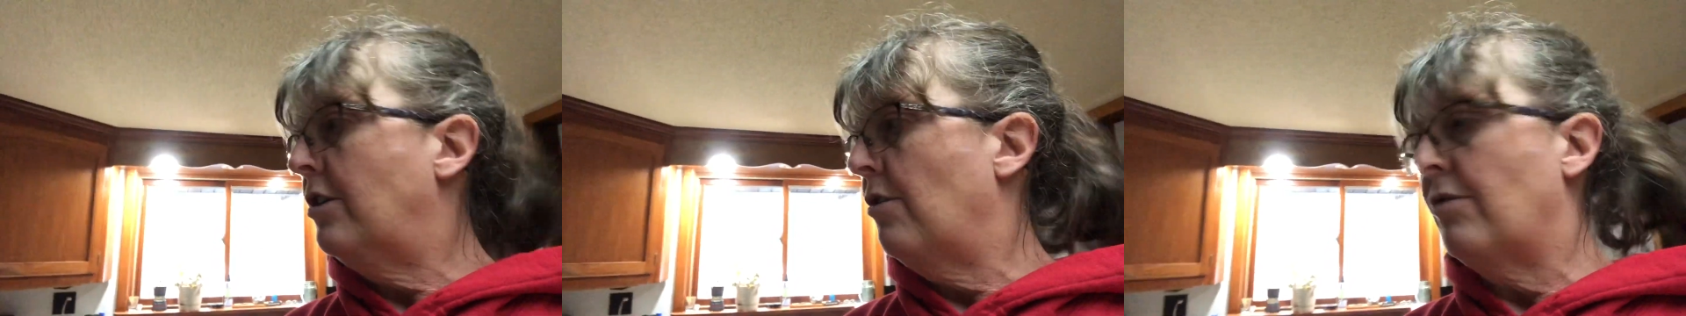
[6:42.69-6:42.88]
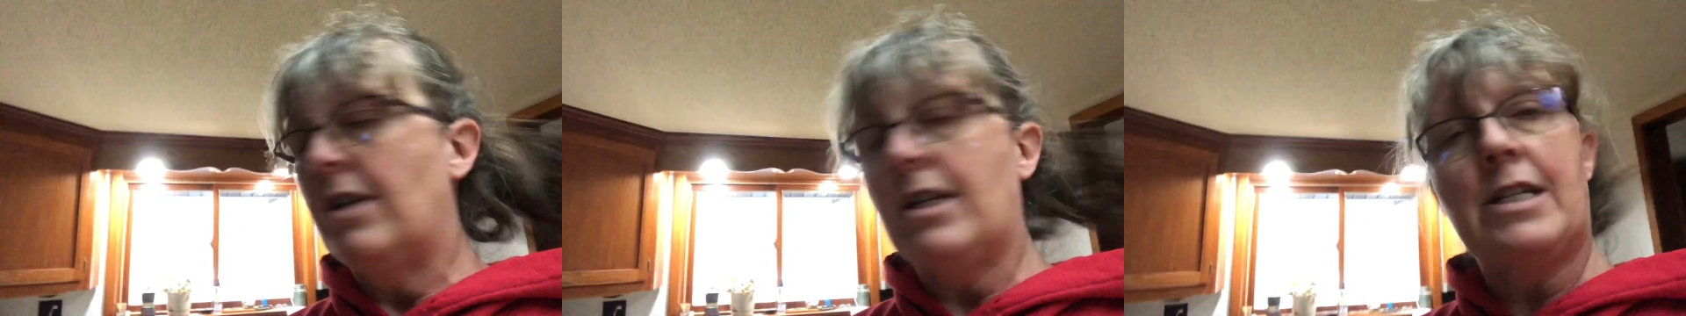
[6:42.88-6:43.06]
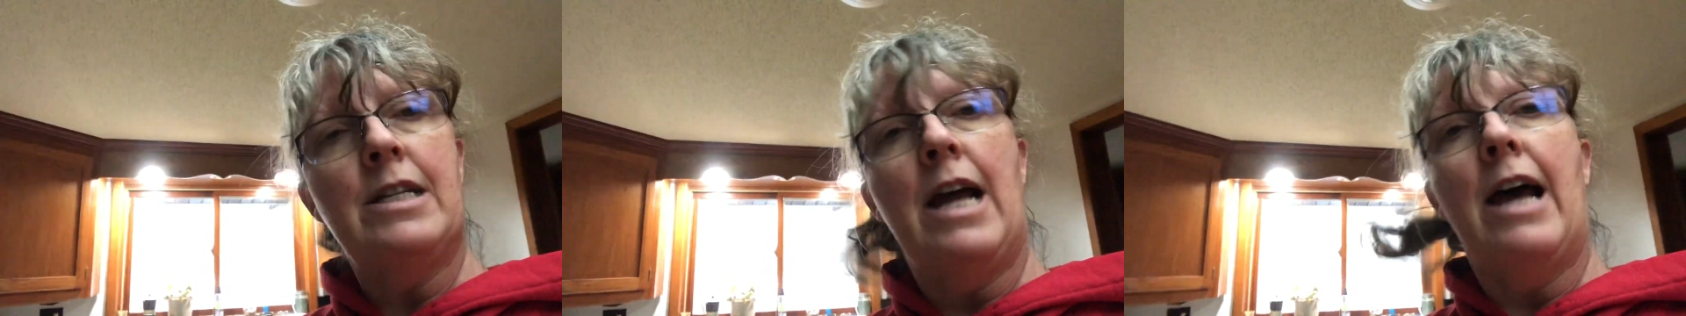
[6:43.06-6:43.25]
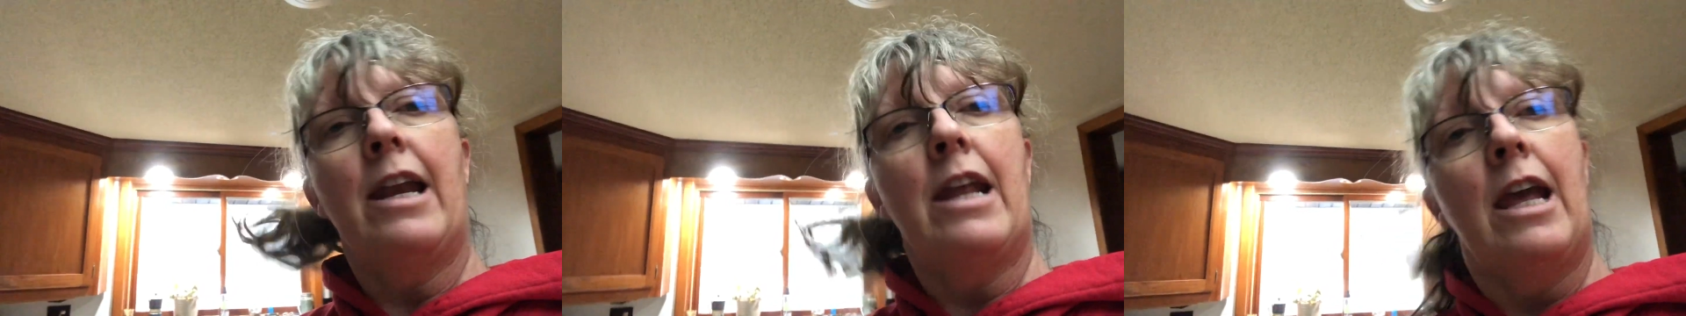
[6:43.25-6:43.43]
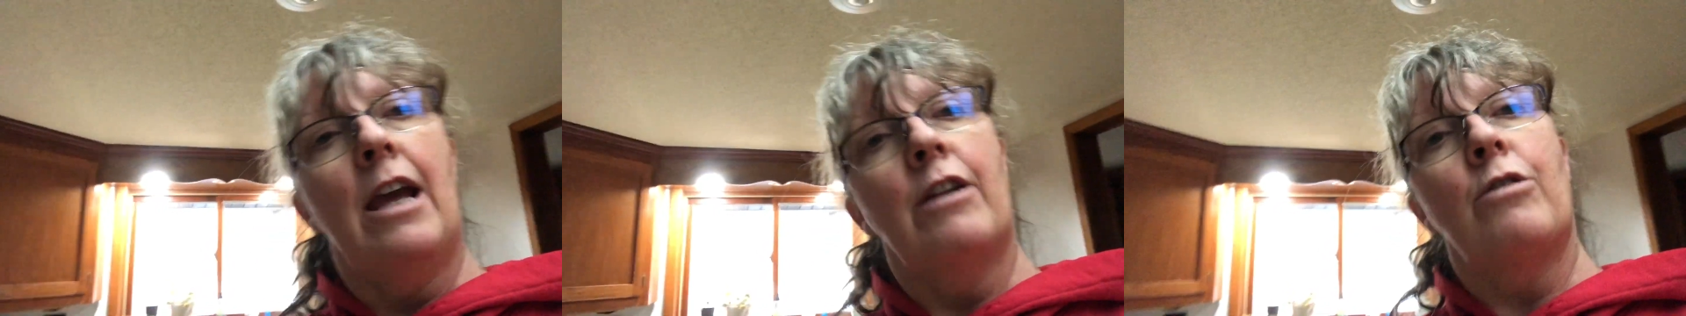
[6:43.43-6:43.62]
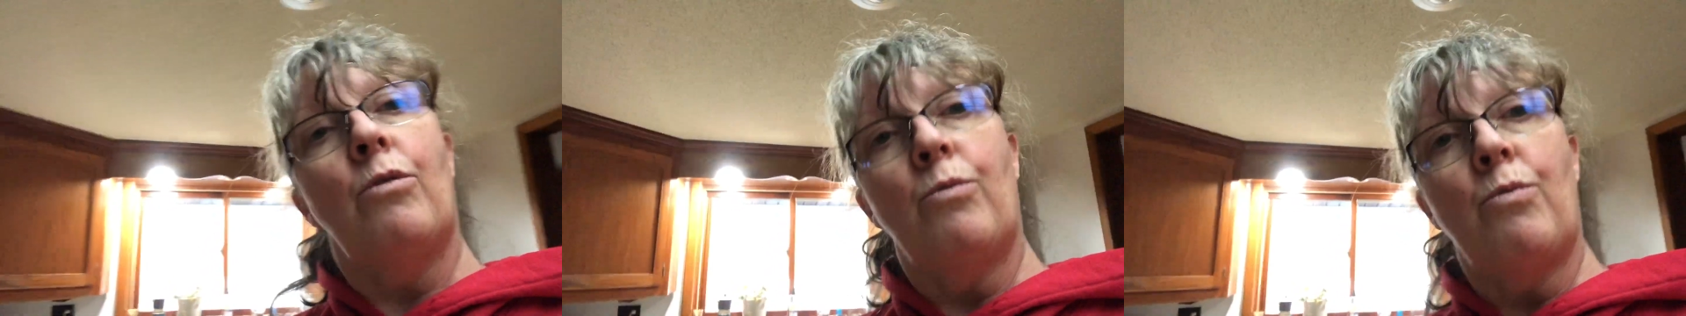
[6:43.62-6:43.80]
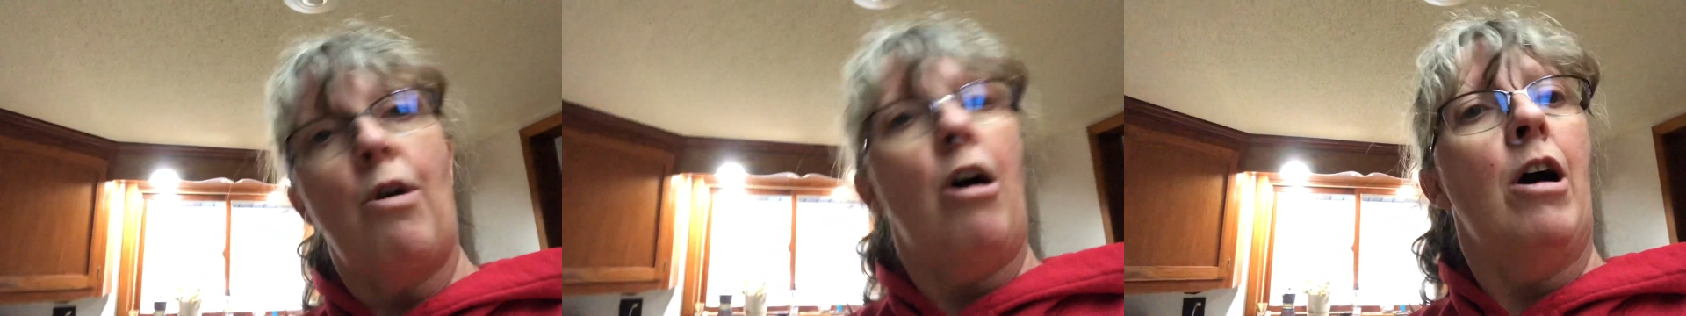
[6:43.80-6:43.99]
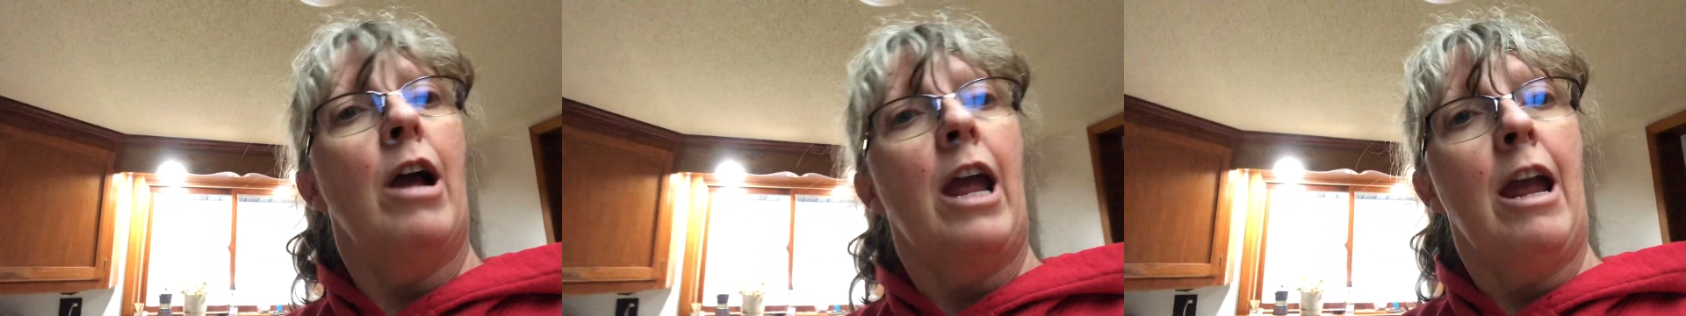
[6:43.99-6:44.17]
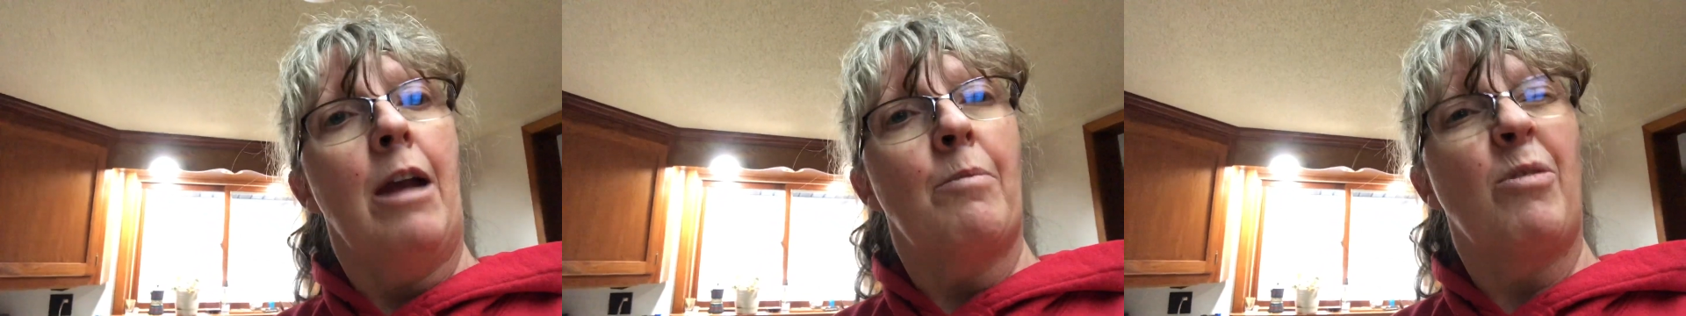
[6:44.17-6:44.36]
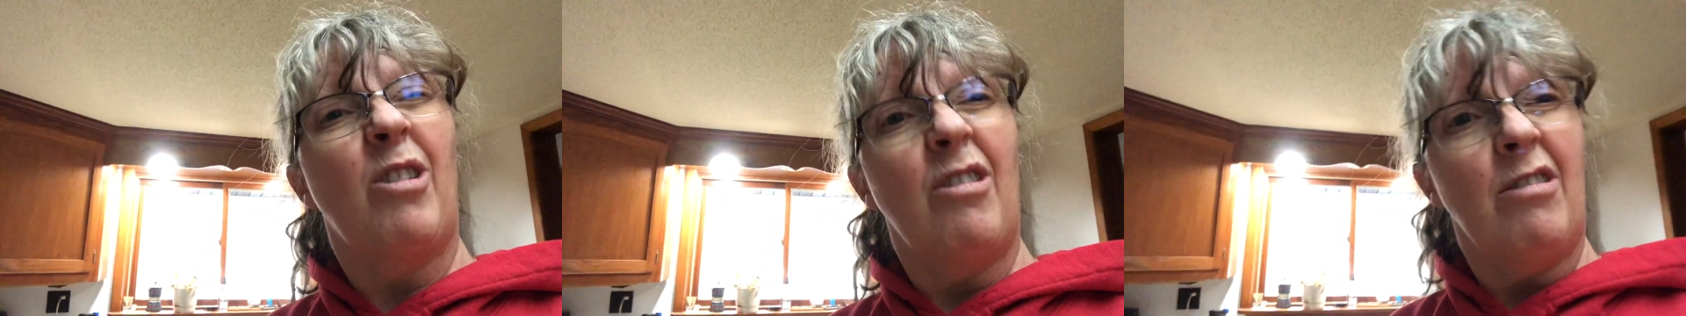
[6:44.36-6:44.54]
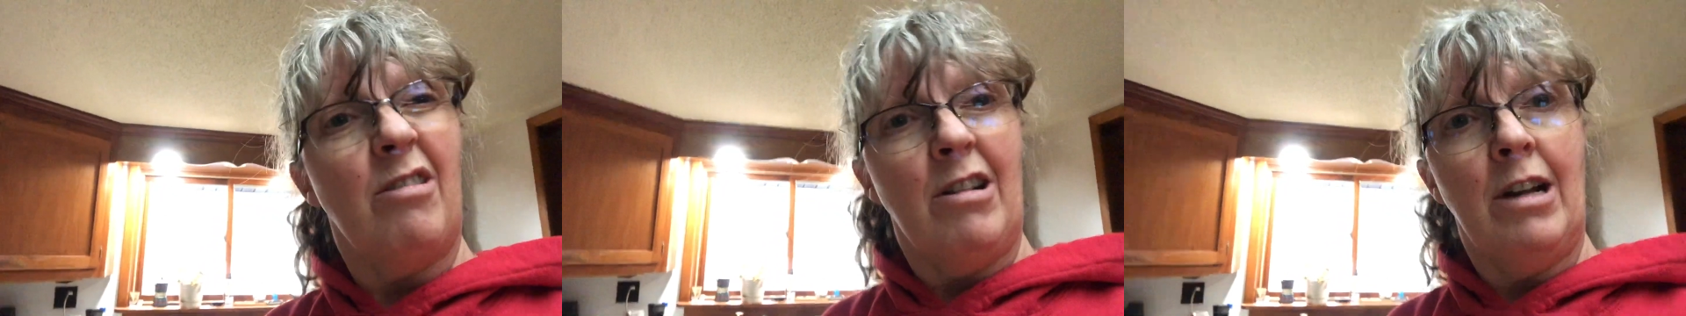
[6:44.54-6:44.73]
dough does not handle raw
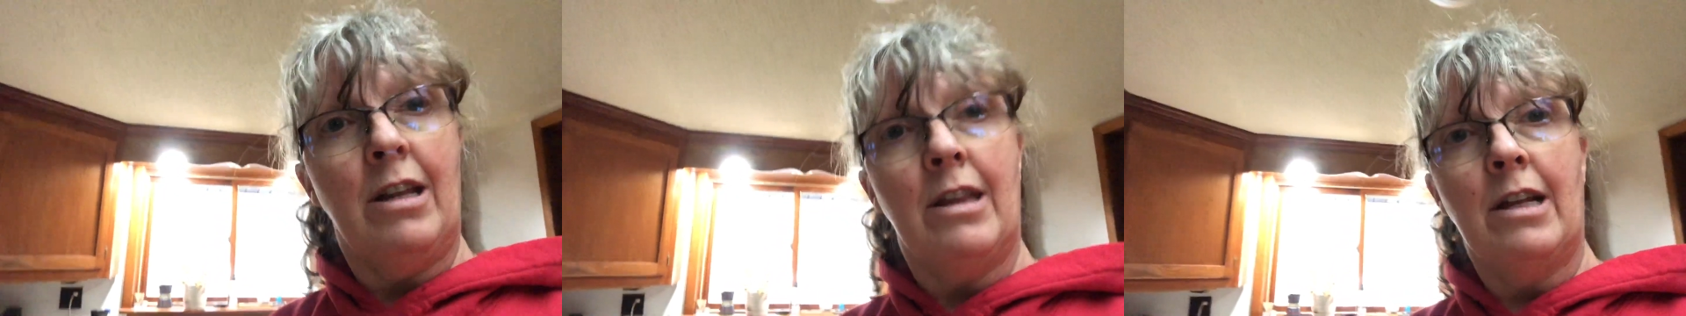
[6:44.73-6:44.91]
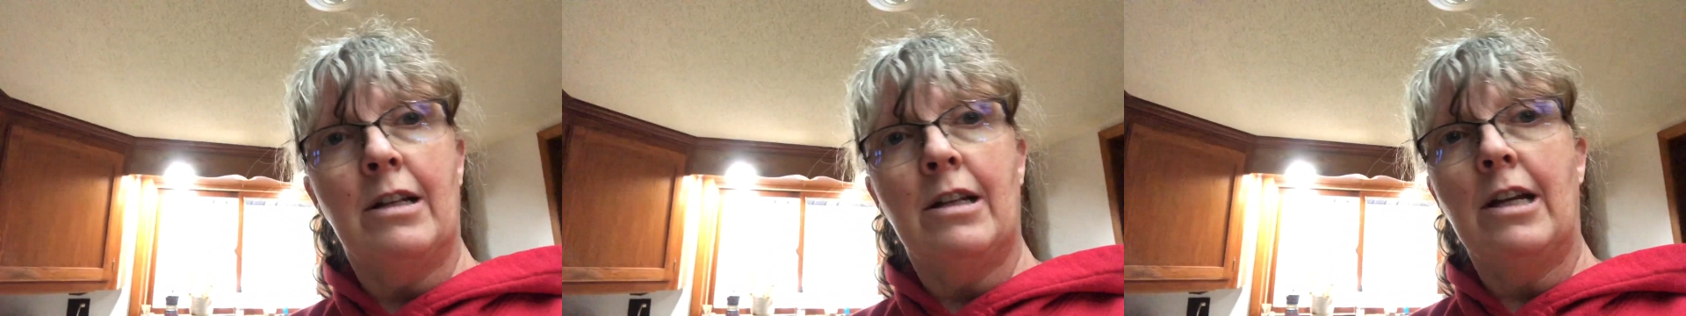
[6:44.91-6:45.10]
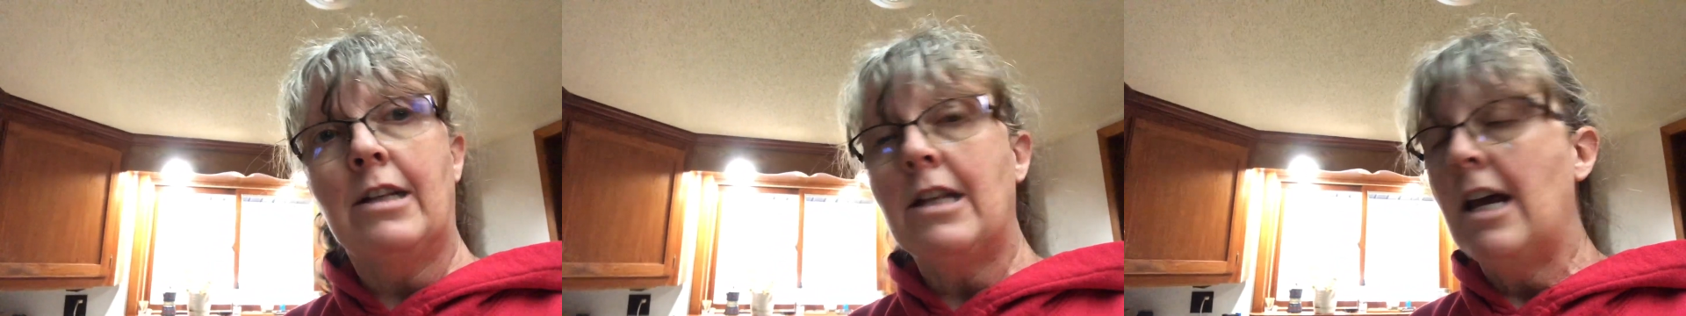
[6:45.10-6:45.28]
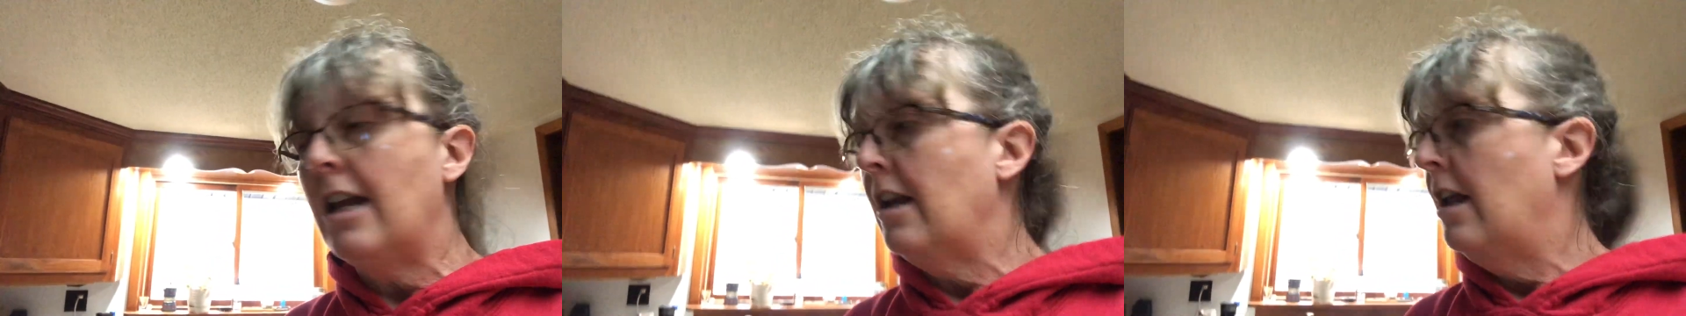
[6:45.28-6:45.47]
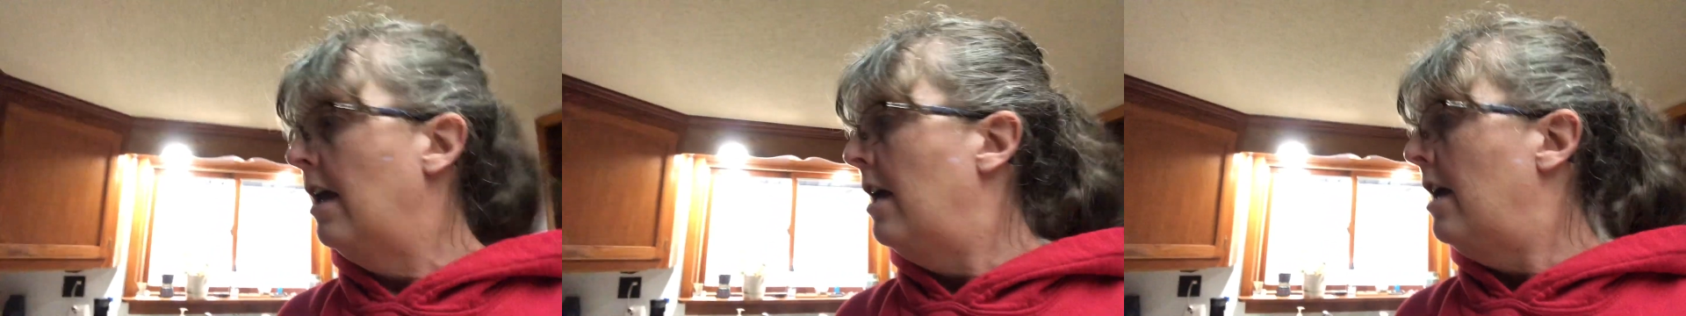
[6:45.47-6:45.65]
hamburger or anything like that.